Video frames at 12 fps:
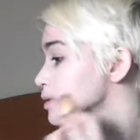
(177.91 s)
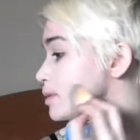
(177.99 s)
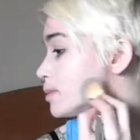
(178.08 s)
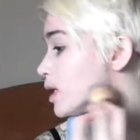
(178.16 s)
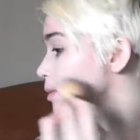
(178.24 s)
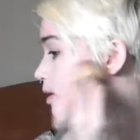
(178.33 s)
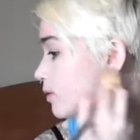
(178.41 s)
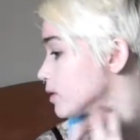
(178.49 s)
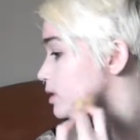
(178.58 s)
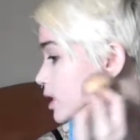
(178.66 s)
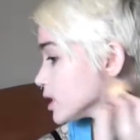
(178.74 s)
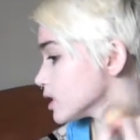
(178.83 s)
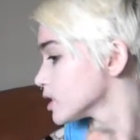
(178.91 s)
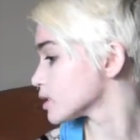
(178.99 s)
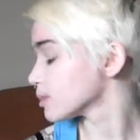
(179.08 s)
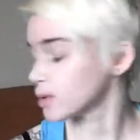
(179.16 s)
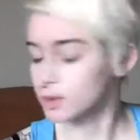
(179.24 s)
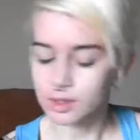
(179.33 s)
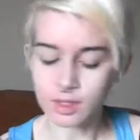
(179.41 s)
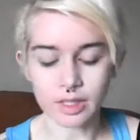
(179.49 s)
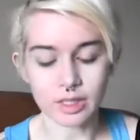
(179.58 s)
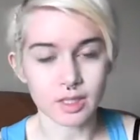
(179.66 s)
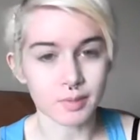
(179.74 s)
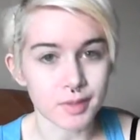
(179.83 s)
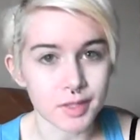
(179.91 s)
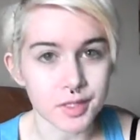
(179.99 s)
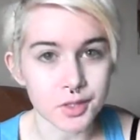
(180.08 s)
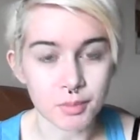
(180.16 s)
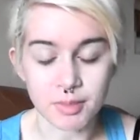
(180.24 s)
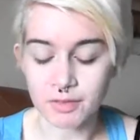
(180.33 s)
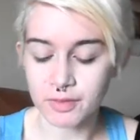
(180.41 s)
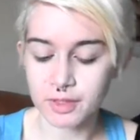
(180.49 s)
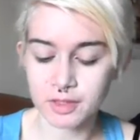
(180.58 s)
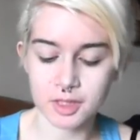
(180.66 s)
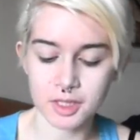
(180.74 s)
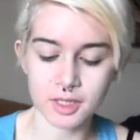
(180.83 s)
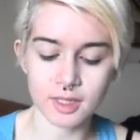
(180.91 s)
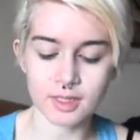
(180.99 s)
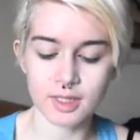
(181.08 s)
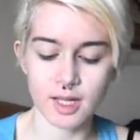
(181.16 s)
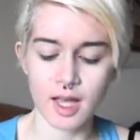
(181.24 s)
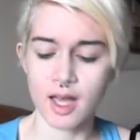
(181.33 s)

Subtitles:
to apply my foundation as opposed to like a sponge on my fingers just because